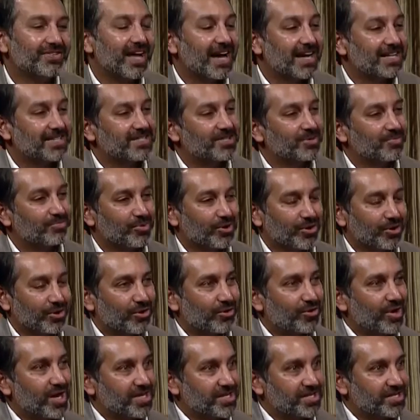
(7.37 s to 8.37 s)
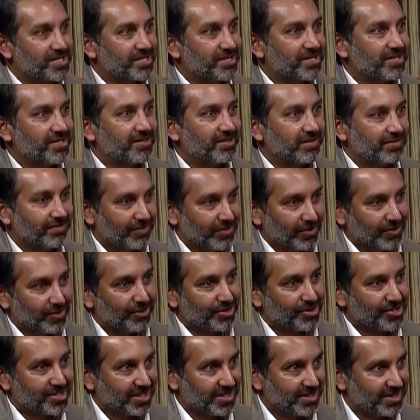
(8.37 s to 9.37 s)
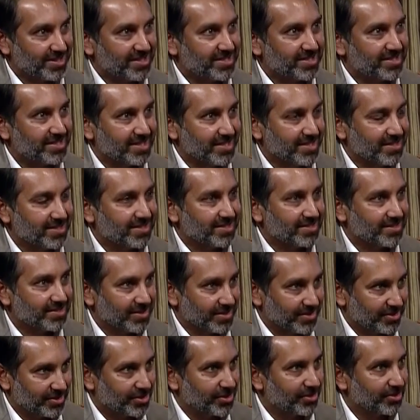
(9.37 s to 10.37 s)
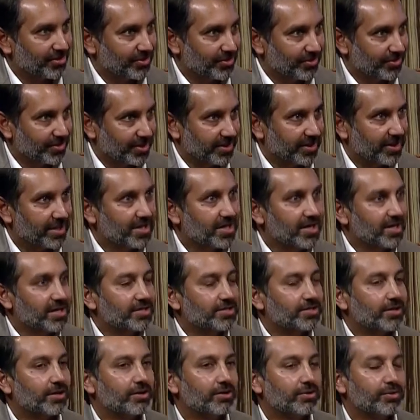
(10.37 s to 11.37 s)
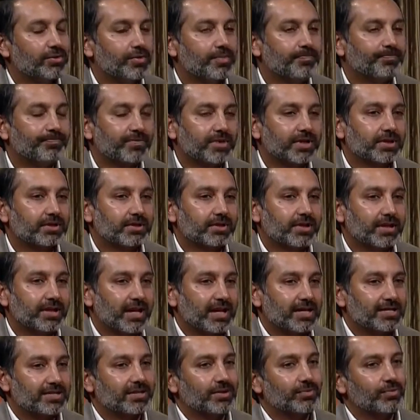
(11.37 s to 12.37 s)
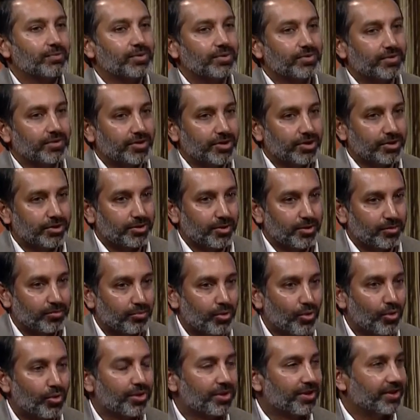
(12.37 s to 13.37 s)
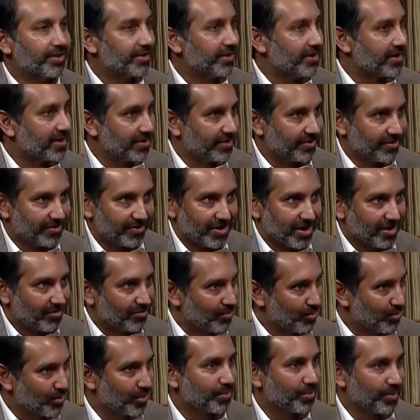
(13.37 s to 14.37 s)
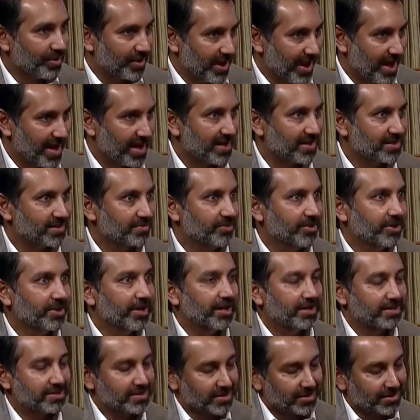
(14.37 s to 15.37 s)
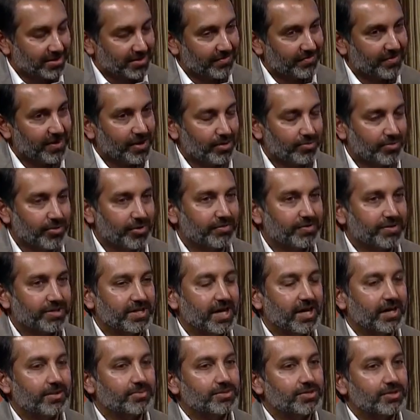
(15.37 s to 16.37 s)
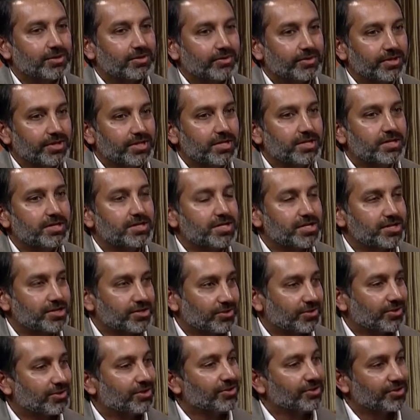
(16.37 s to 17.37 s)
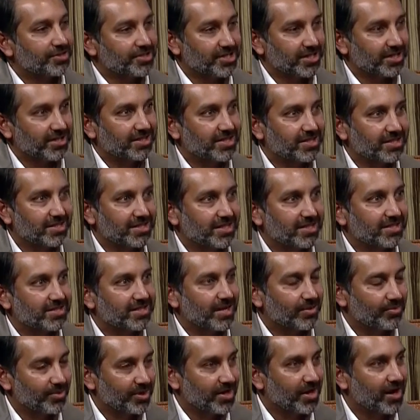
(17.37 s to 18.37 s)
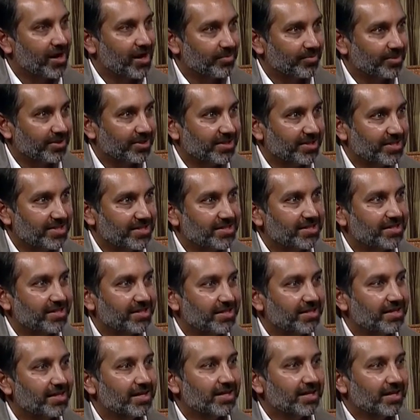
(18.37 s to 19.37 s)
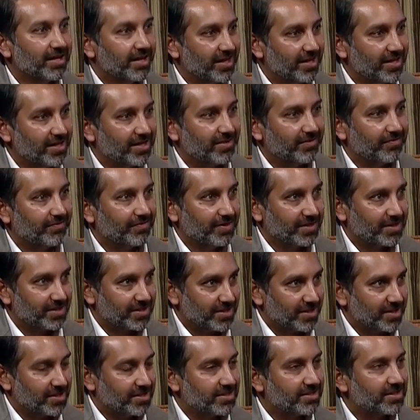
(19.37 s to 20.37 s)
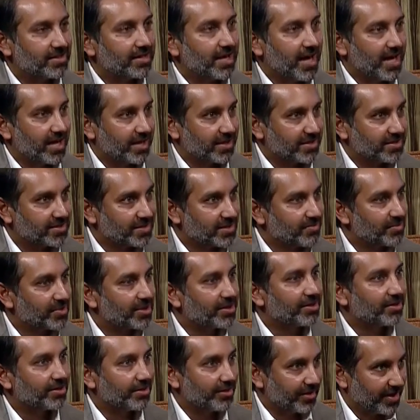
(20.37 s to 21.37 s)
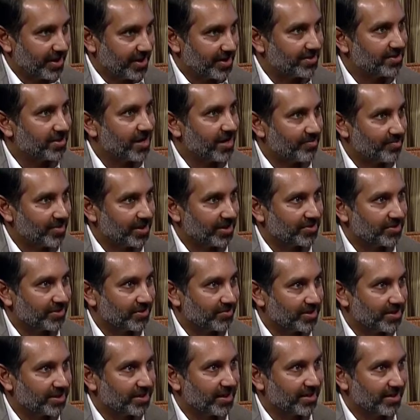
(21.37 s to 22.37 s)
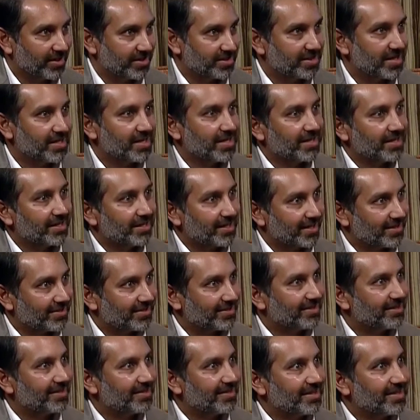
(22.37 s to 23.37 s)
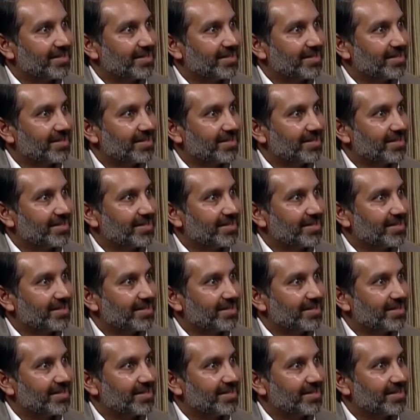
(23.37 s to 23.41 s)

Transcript: that's the progression of allergic diseases in children. So, like I said, when they're born, they're not born with asthma. That's going to develop over time. So the initial allergic disease that we commonly see in infants is eczema or atopic dermatitis. What does that look like?